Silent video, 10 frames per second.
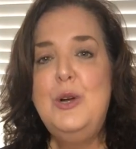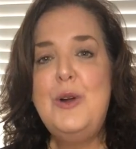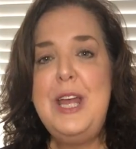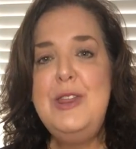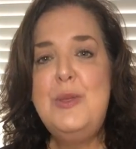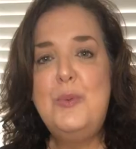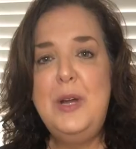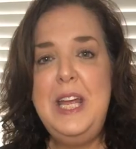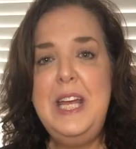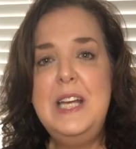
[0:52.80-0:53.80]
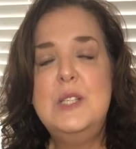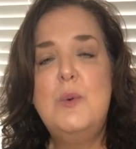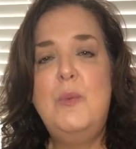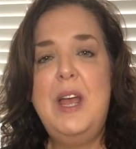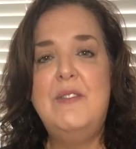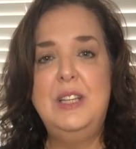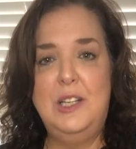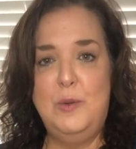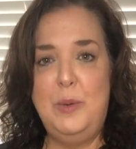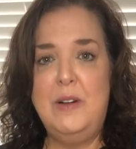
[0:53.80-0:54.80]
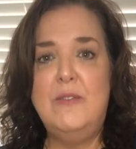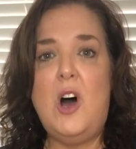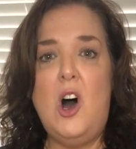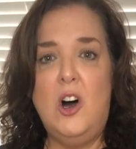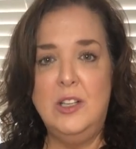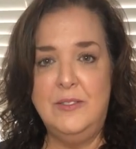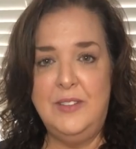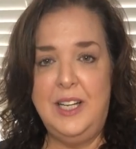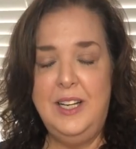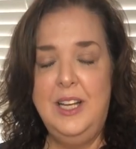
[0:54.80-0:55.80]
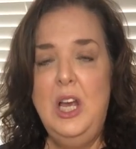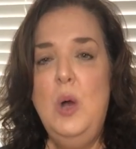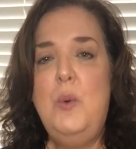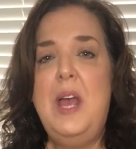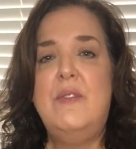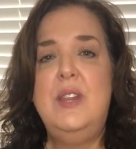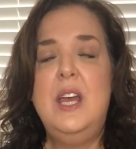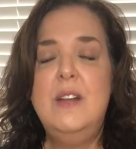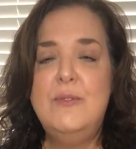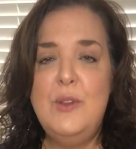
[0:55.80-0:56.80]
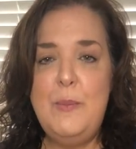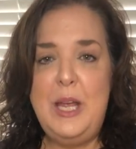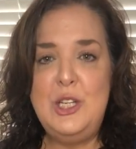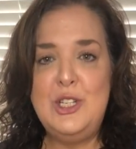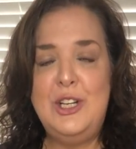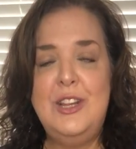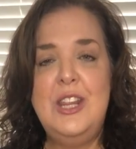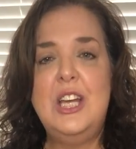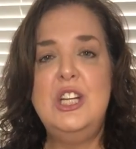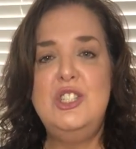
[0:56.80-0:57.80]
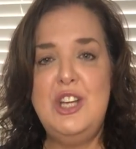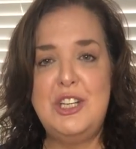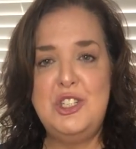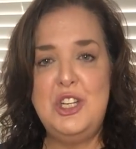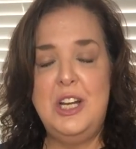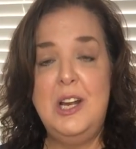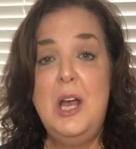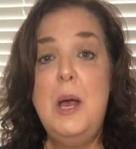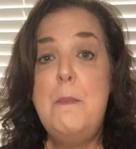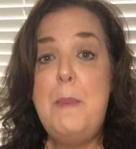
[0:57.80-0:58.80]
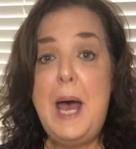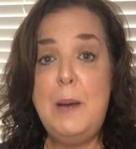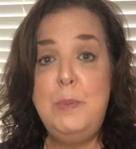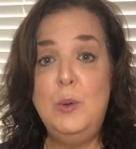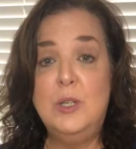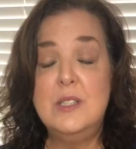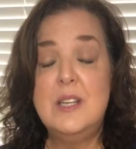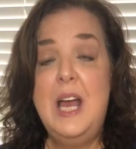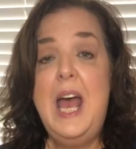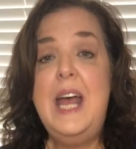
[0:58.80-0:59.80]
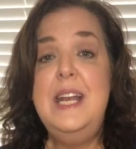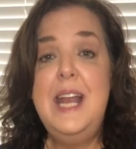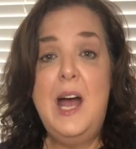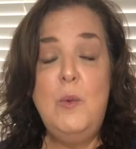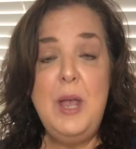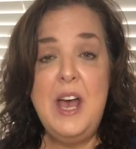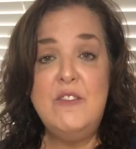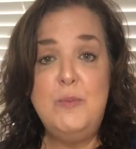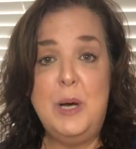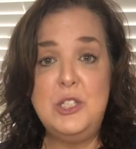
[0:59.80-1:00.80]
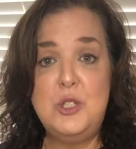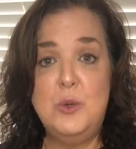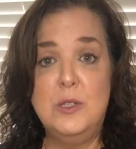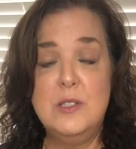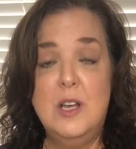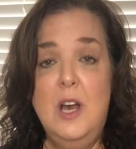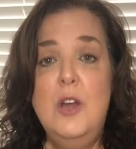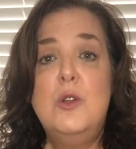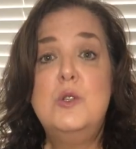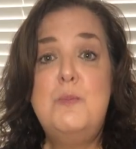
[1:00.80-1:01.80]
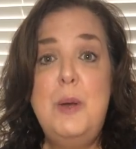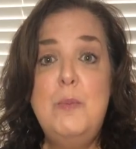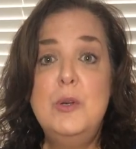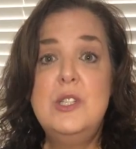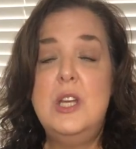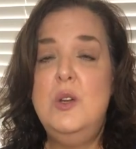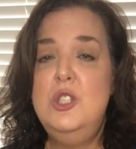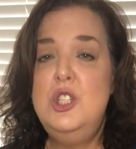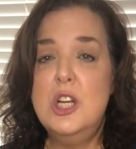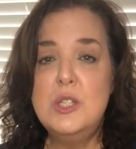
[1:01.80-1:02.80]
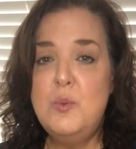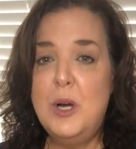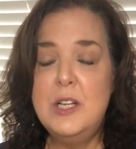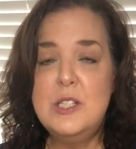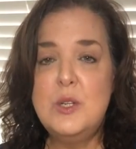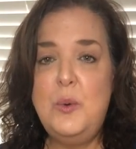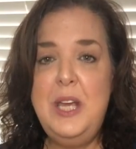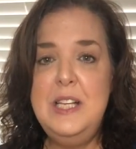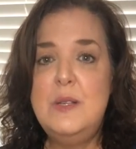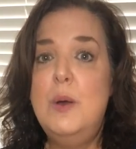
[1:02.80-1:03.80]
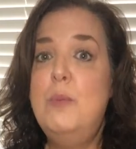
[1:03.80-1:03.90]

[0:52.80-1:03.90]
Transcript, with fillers: Grade three is when we have a little bit of all of it. We have the inflammation, the congestion, papules, and now we have pustules, those pimples that you just want to squeeze,